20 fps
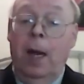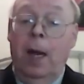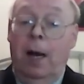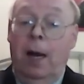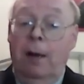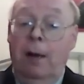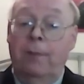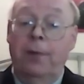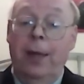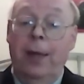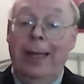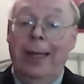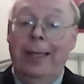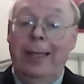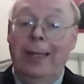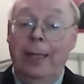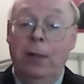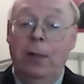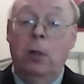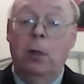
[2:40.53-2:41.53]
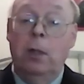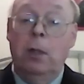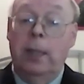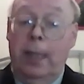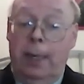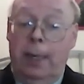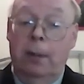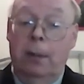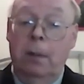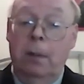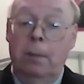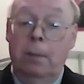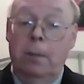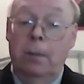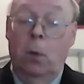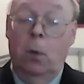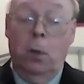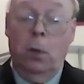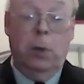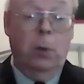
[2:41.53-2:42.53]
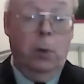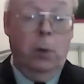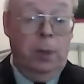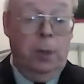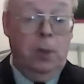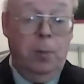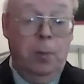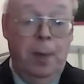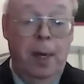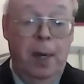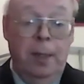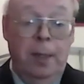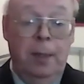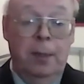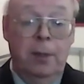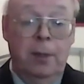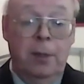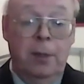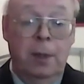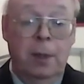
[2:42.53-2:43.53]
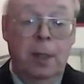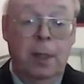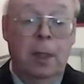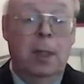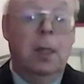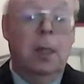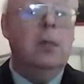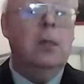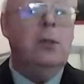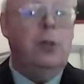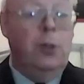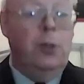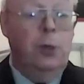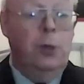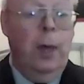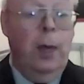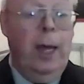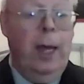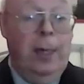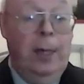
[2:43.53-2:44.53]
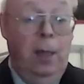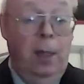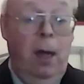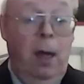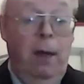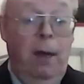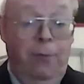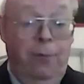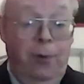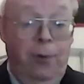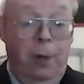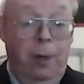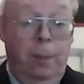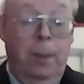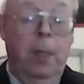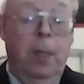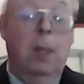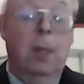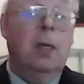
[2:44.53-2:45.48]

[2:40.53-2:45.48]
of a legal letter or correspondence to a law firm.